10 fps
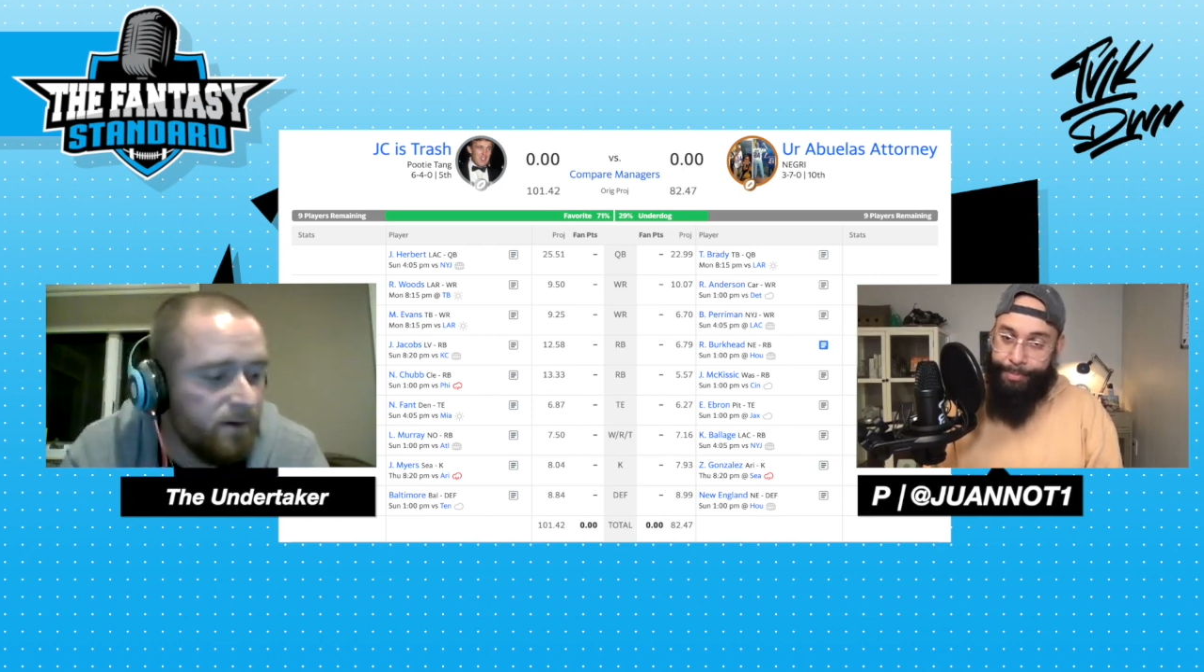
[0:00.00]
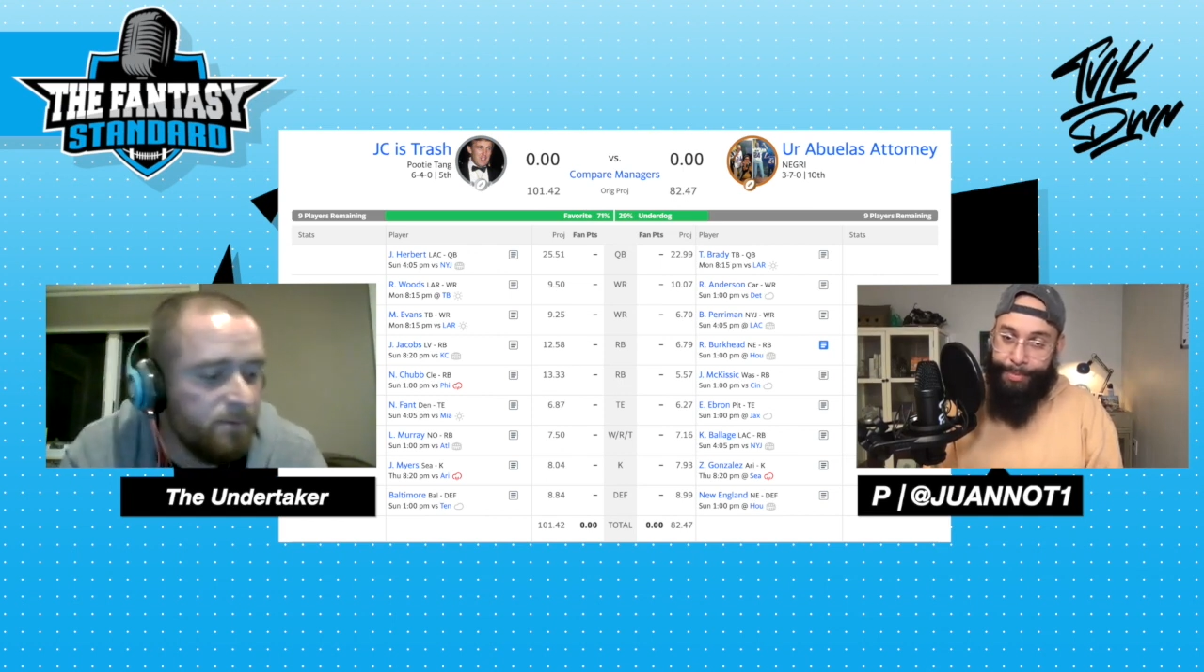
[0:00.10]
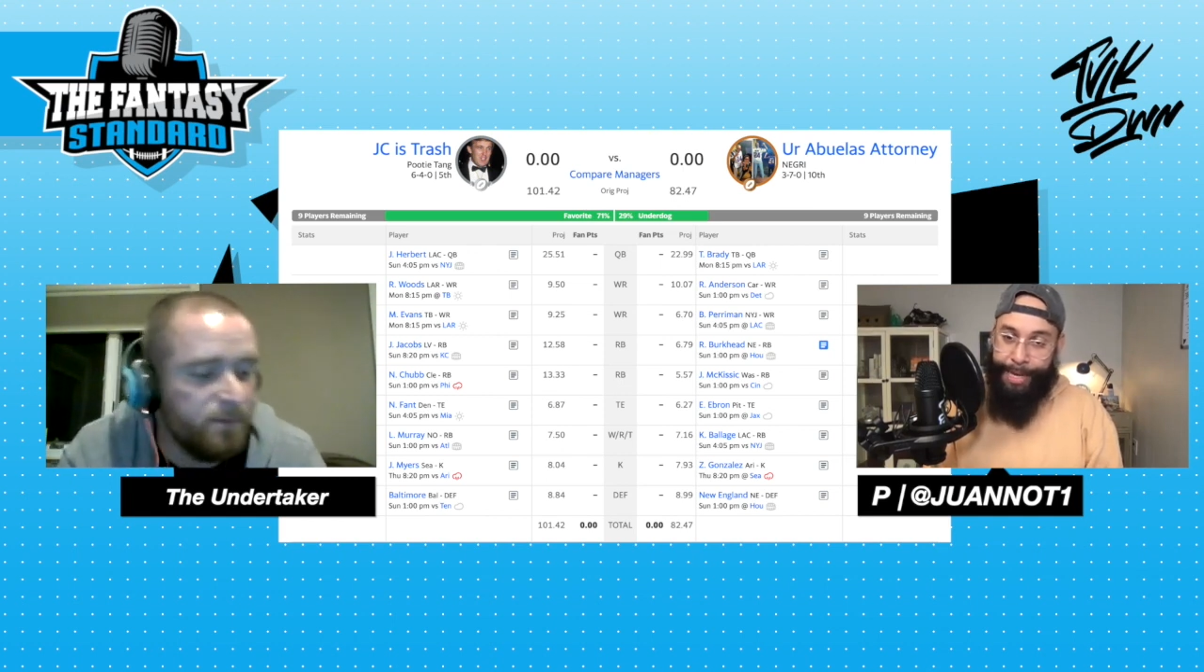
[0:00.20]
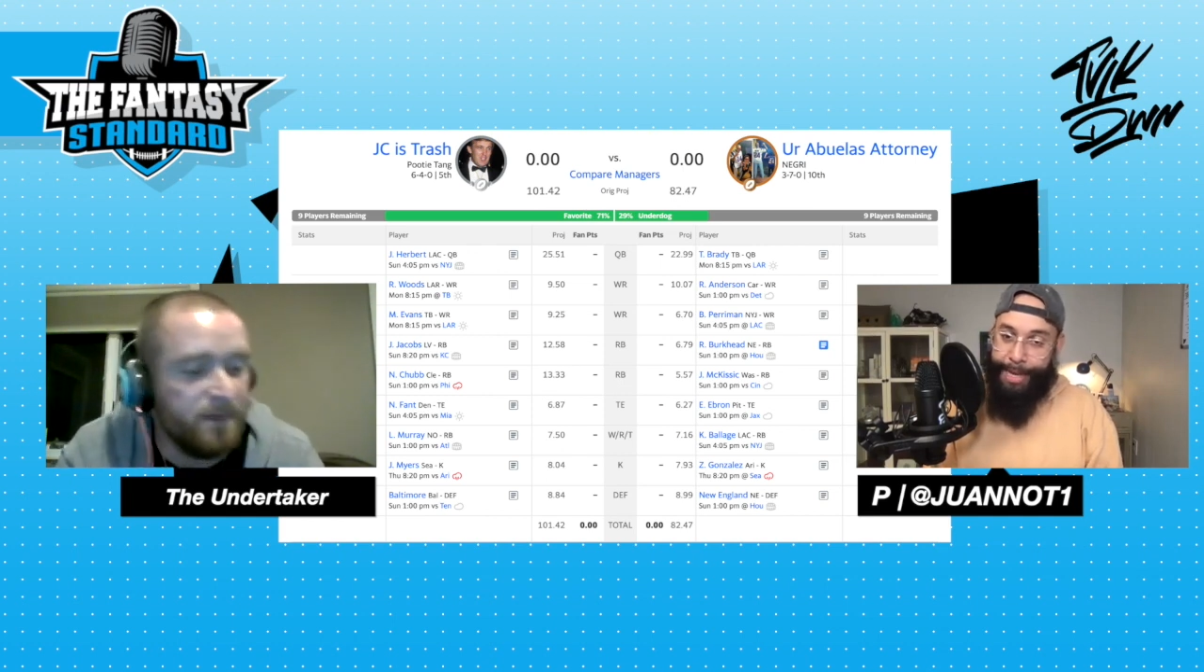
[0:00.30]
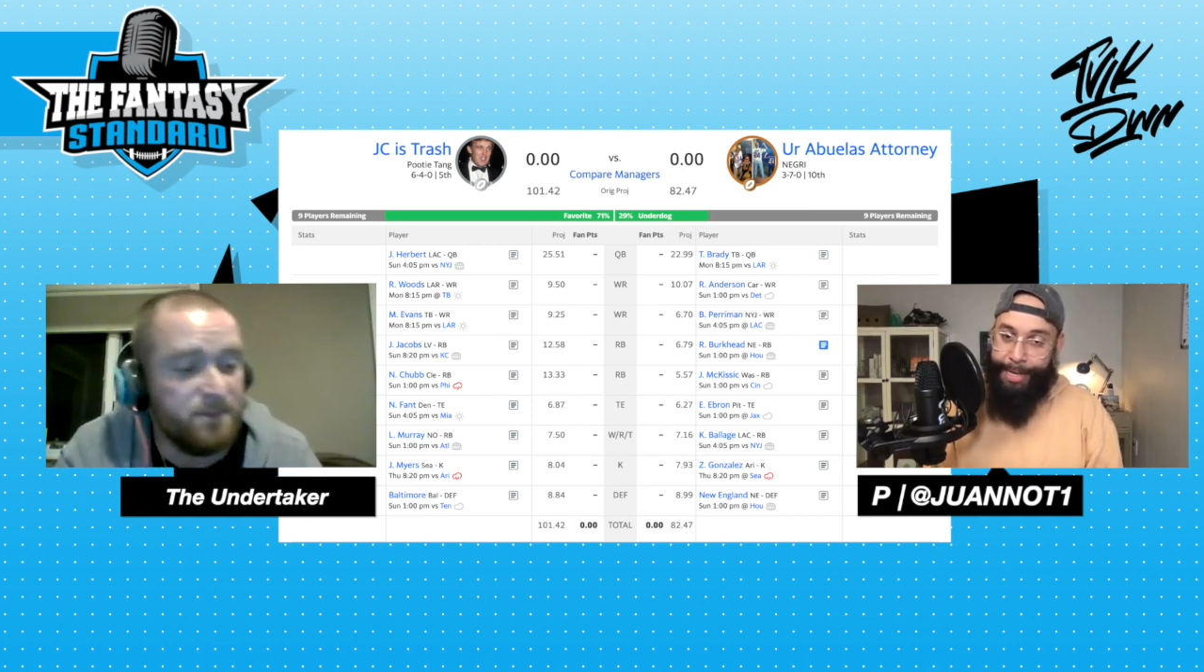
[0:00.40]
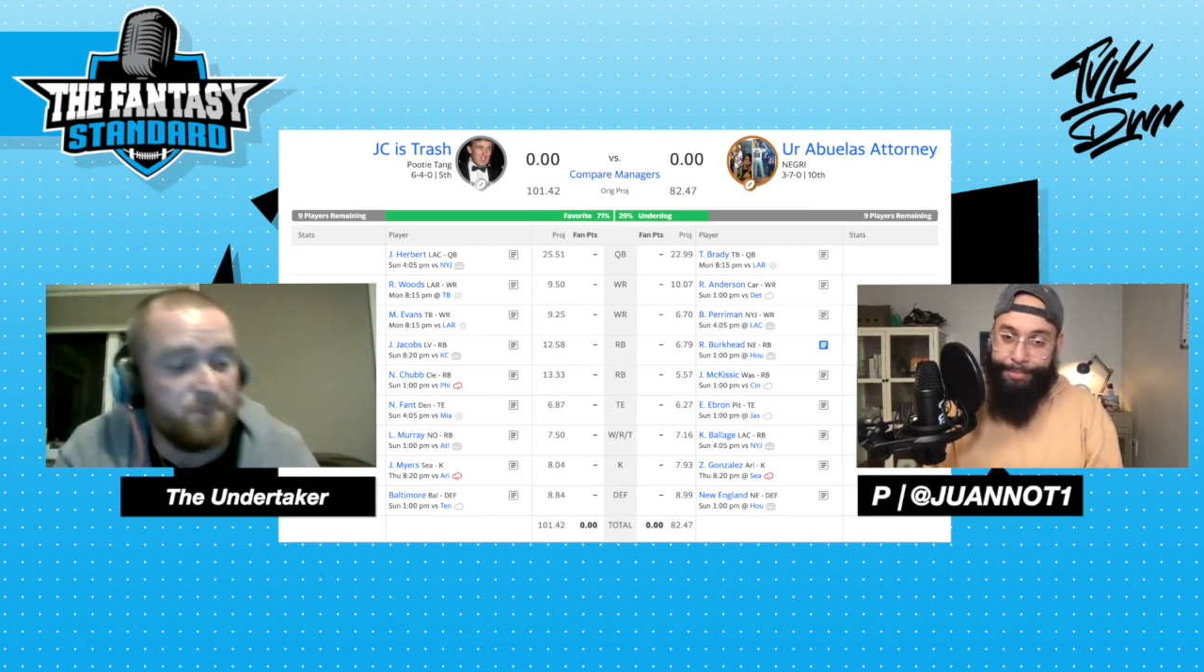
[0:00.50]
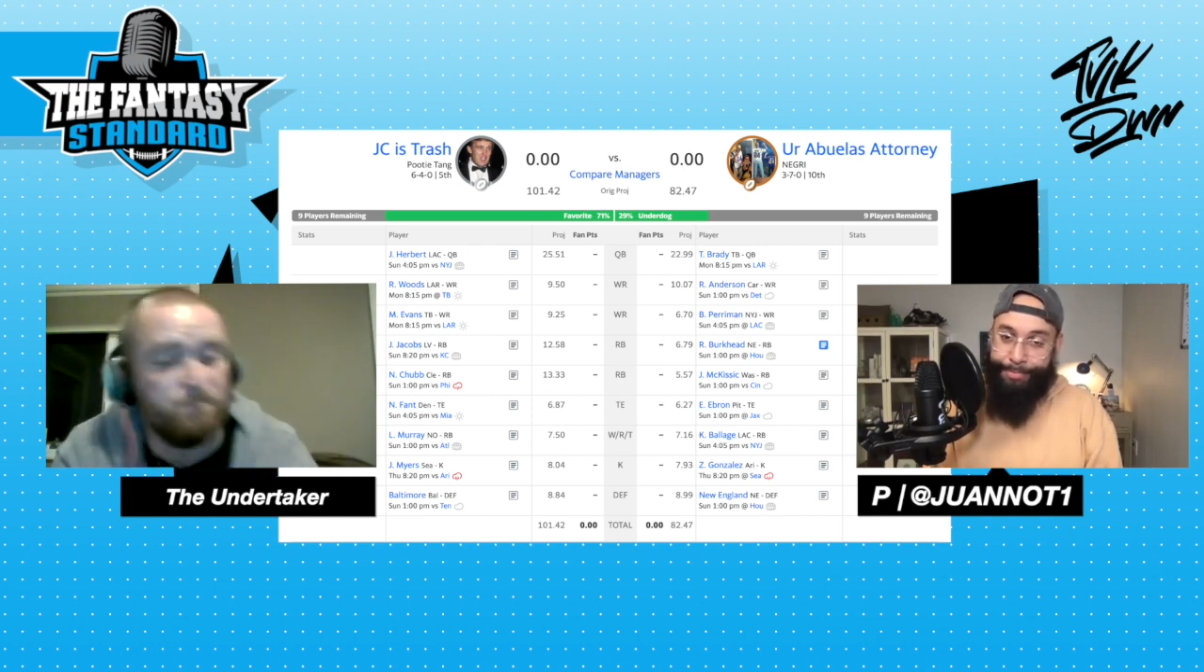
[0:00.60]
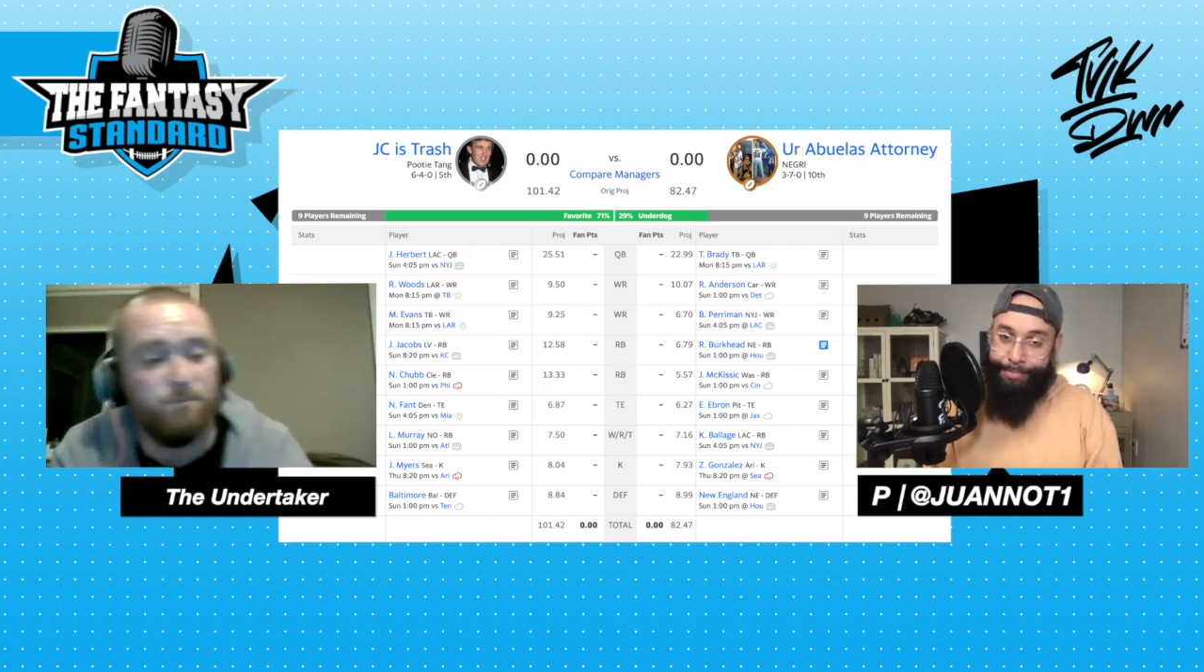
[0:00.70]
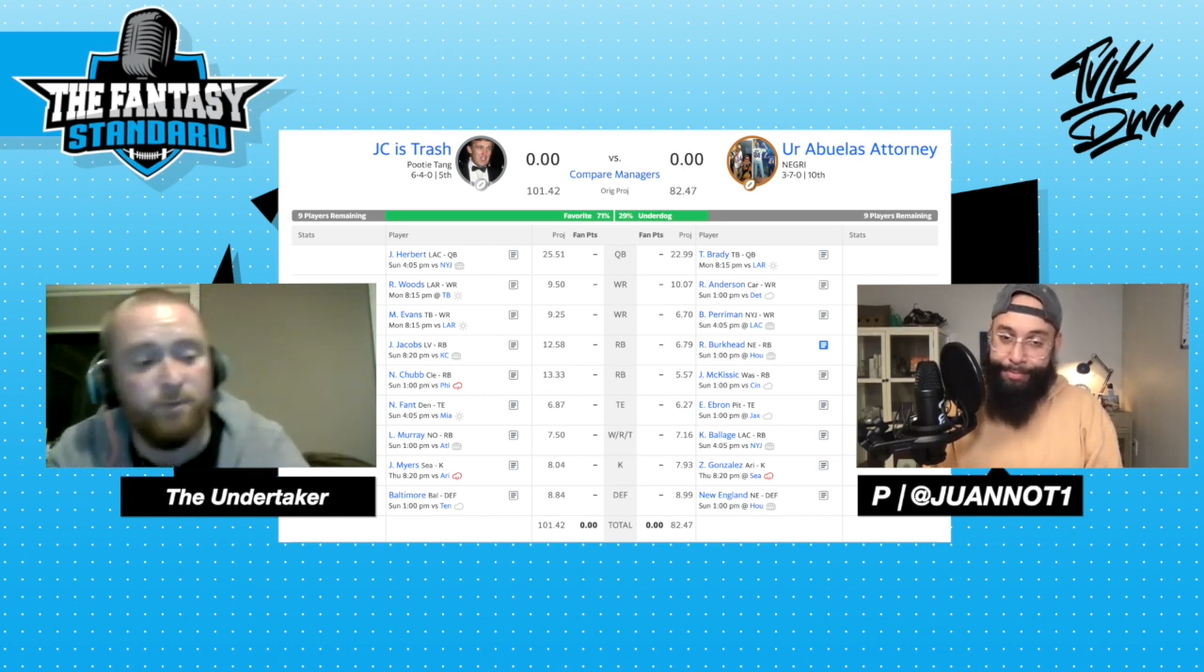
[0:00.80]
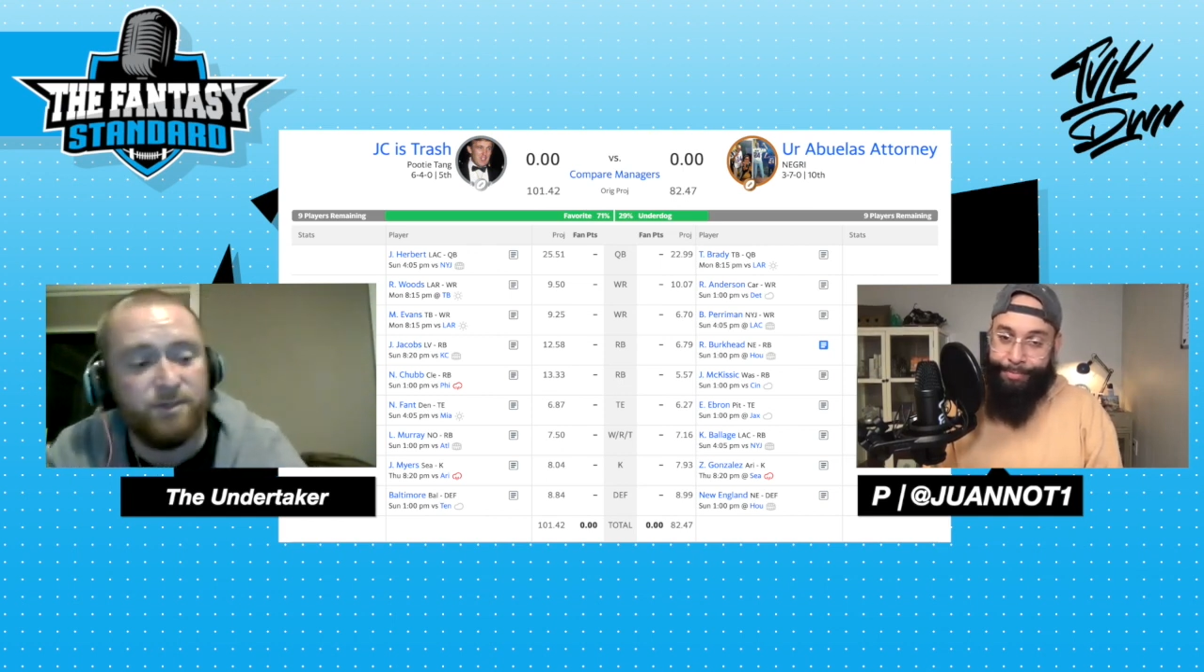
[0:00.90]
But I just
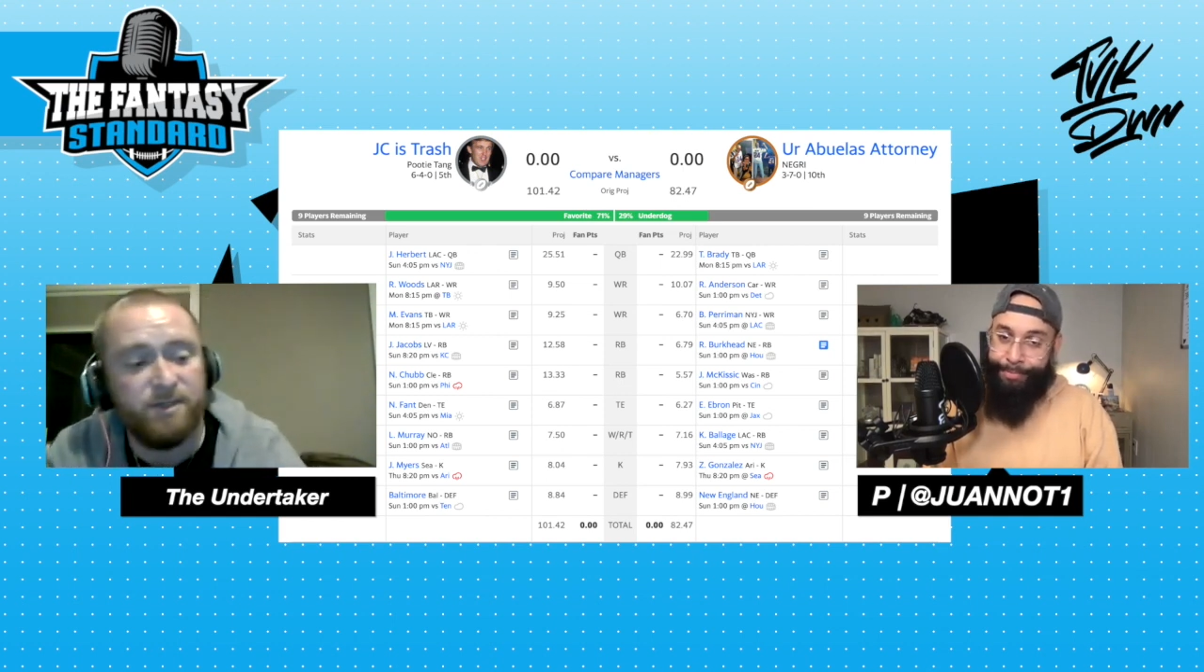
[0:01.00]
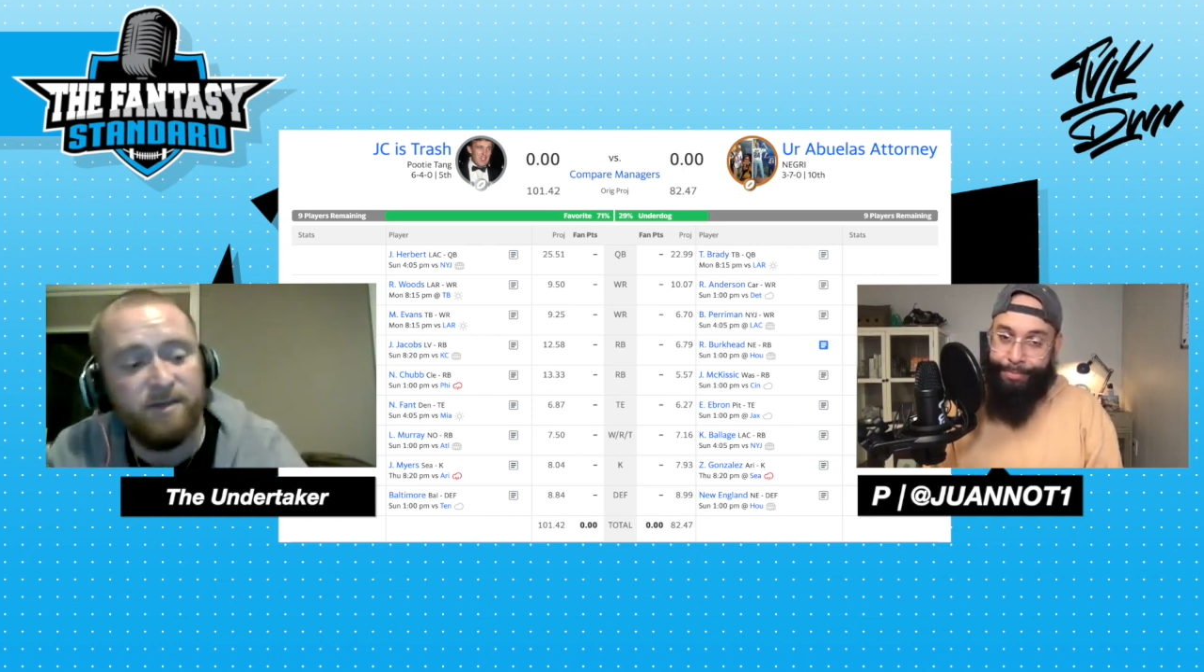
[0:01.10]
would say